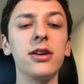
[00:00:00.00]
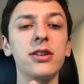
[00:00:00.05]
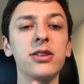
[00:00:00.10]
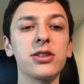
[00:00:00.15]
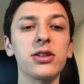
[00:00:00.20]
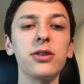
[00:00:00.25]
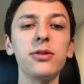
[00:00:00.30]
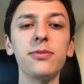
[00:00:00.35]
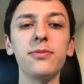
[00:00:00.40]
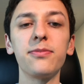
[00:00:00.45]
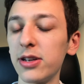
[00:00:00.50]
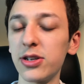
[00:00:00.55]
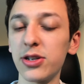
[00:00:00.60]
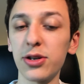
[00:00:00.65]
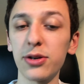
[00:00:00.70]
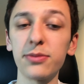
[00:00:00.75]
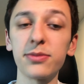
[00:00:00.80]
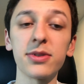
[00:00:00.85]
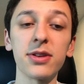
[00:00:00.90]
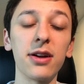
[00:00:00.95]
So in
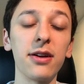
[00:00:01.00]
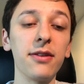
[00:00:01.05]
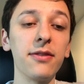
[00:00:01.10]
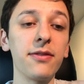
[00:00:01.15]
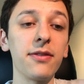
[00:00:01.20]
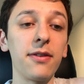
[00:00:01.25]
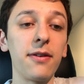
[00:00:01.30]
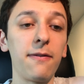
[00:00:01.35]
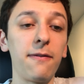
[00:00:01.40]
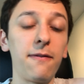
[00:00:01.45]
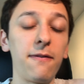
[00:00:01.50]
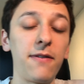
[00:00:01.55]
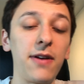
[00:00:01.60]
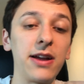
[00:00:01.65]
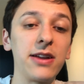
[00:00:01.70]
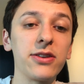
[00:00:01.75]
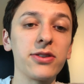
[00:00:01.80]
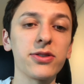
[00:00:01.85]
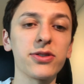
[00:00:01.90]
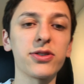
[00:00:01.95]
terms of
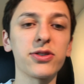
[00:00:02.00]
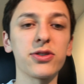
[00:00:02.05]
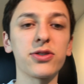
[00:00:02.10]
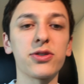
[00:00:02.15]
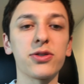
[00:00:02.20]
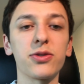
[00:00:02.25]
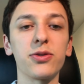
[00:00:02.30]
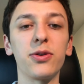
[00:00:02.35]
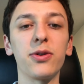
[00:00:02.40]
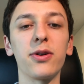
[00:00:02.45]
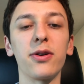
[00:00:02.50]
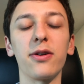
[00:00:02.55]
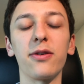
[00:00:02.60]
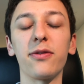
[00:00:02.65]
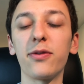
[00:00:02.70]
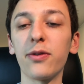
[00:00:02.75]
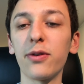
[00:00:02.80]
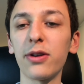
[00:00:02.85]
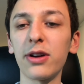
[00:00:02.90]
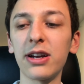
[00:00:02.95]
final score
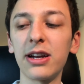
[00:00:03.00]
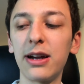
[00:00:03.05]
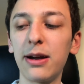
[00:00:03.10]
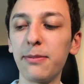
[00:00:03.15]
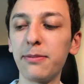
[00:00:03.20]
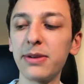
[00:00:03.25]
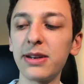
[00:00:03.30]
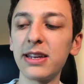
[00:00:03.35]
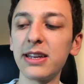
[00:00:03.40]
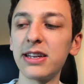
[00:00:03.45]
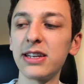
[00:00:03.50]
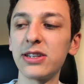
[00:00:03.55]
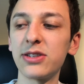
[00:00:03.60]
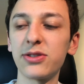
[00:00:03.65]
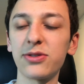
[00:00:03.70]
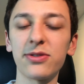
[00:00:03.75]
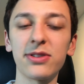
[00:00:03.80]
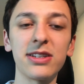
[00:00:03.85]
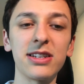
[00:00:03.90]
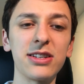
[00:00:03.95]
for company
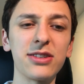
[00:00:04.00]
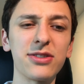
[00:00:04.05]
history and